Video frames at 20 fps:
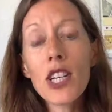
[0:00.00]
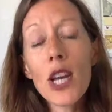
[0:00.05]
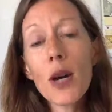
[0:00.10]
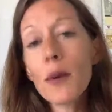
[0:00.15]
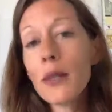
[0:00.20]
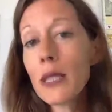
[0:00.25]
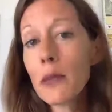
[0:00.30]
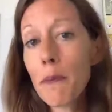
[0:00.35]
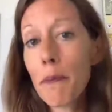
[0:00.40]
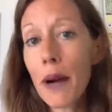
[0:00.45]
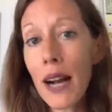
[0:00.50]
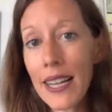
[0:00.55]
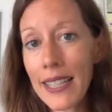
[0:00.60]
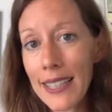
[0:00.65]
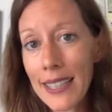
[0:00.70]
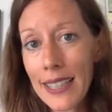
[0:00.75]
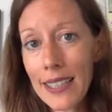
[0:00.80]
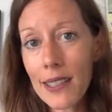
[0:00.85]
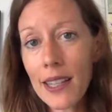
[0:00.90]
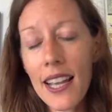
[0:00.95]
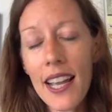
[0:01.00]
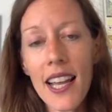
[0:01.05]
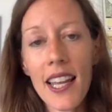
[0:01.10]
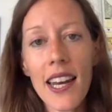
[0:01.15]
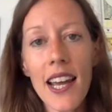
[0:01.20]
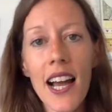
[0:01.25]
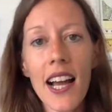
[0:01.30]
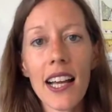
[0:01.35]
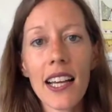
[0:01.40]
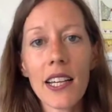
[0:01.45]
no one's buying it. And
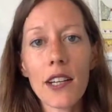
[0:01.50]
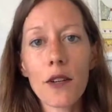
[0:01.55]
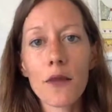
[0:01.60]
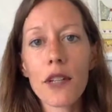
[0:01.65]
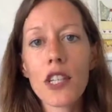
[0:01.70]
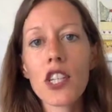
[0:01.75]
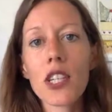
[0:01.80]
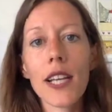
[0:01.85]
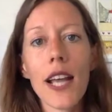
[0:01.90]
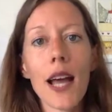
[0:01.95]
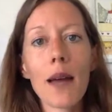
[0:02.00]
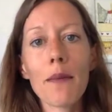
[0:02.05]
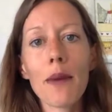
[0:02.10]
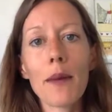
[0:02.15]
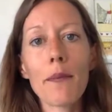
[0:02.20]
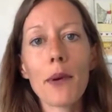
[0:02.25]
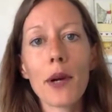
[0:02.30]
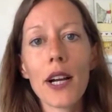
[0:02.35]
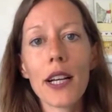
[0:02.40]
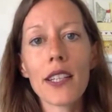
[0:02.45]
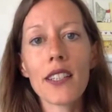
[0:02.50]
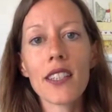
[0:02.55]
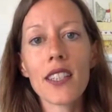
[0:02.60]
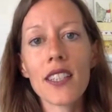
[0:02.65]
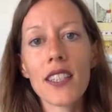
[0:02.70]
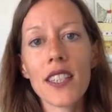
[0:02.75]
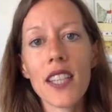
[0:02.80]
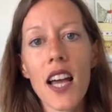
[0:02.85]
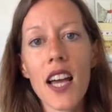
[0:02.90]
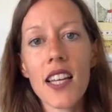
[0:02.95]
I originally had my price
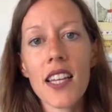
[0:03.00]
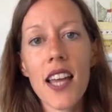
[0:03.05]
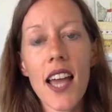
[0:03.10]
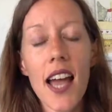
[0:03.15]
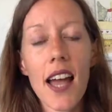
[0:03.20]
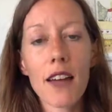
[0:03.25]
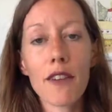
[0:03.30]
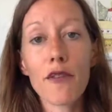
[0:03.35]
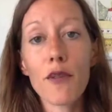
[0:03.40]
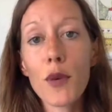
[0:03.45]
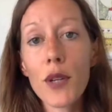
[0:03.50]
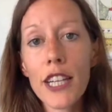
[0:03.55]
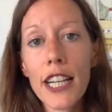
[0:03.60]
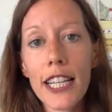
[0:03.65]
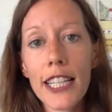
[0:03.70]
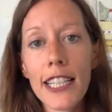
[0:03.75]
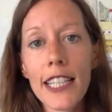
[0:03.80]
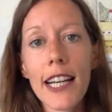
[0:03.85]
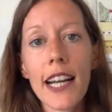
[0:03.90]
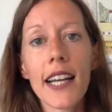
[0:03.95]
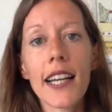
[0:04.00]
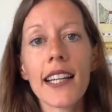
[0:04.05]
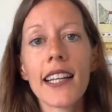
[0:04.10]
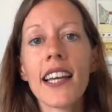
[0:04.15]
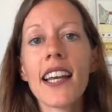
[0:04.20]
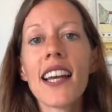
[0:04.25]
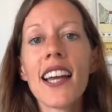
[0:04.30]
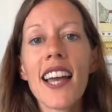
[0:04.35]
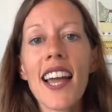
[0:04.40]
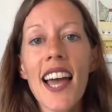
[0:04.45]
set at $4.99,
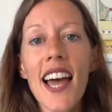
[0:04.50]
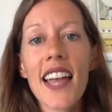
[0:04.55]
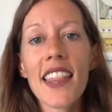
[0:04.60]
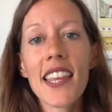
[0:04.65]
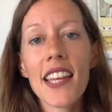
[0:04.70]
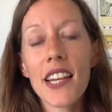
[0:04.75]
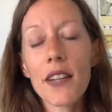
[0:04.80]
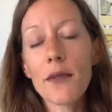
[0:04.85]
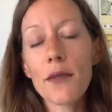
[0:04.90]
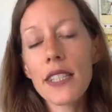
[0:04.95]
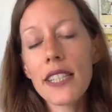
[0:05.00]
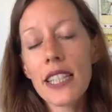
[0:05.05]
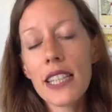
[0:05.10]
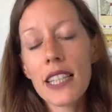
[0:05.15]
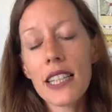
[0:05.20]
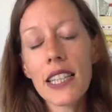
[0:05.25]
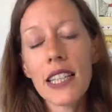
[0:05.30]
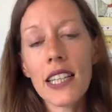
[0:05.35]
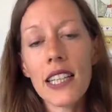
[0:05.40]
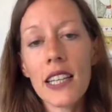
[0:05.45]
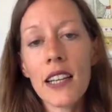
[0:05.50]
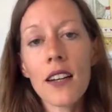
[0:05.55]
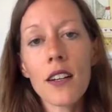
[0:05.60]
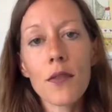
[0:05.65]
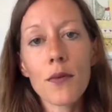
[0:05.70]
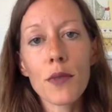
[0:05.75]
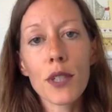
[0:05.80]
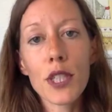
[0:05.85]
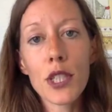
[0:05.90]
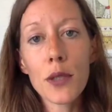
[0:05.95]
and then I recently
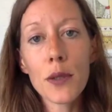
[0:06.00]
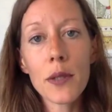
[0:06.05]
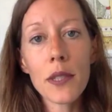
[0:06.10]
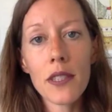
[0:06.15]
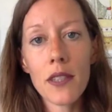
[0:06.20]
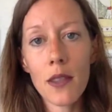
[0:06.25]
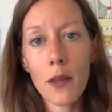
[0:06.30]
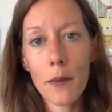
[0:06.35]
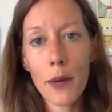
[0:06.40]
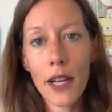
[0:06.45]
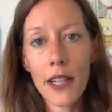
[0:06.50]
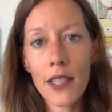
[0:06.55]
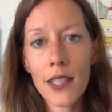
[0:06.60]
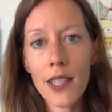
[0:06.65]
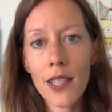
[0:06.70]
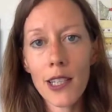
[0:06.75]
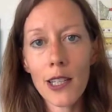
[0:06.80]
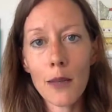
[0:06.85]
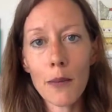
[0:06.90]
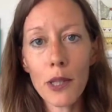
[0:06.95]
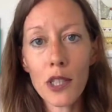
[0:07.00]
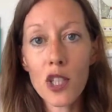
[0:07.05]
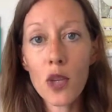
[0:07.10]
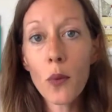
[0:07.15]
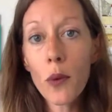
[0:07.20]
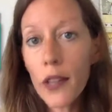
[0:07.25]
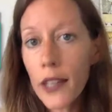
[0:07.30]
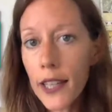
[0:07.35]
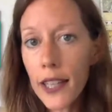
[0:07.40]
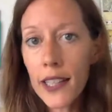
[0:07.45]
reduced the price to the ebook to
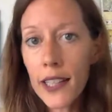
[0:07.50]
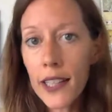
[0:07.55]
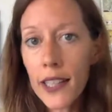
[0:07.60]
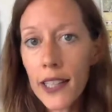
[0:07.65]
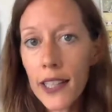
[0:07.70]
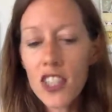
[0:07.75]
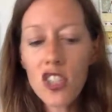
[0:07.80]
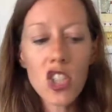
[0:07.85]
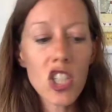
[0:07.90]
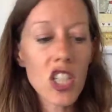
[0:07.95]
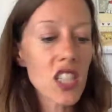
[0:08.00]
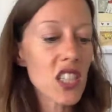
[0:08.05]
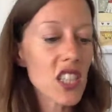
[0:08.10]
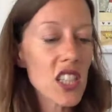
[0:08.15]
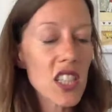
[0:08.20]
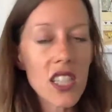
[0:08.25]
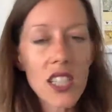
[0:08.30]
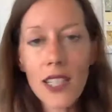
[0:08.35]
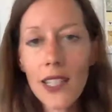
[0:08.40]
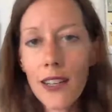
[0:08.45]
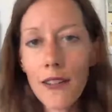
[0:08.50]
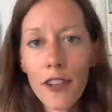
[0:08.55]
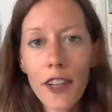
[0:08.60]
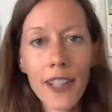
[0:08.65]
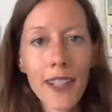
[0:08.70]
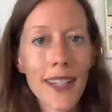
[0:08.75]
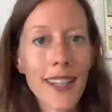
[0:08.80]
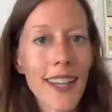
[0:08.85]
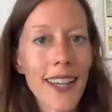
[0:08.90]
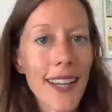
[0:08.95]
$1.99 just to see if I
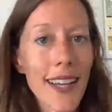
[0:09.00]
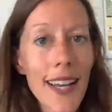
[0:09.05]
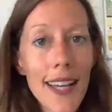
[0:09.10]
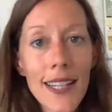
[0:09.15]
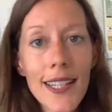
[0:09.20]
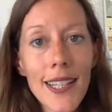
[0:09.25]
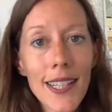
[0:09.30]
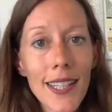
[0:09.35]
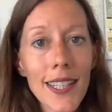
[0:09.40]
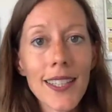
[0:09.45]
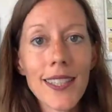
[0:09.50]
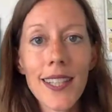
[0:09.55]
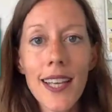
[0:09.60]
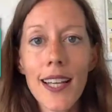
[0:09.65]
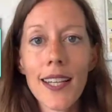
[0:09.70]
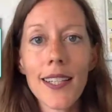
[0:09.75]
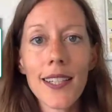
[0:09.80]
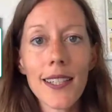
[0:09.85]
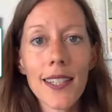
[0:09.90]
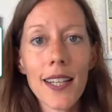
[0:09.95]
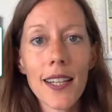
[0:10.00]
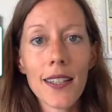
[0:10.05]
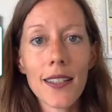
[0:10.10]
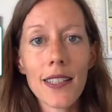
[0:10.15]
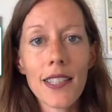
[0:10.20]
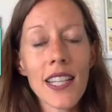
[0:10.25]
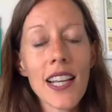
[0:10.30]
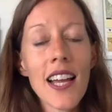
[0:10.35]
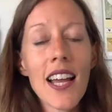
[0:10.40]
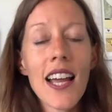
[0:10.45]
could get any clicks, any
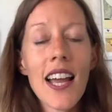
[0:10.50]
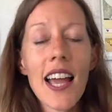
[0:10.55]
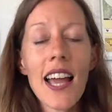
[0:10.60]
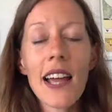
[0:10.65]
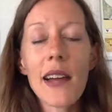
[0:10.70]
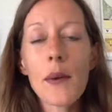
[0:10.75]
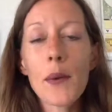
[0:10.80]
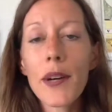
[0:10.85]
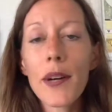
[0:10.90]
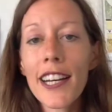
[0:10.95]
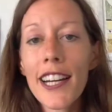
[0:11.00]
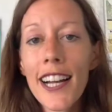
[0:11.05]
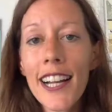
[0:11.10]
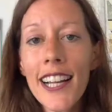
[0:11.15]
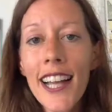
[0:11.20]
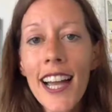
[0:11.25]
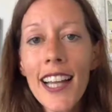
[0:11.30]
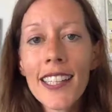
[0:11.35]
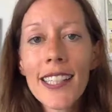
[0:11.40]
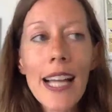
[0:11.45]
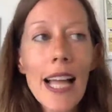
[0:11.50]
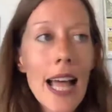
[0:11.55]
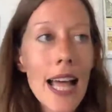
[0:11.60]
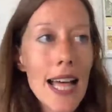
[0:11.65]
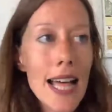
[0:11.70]
sales. And what did I get?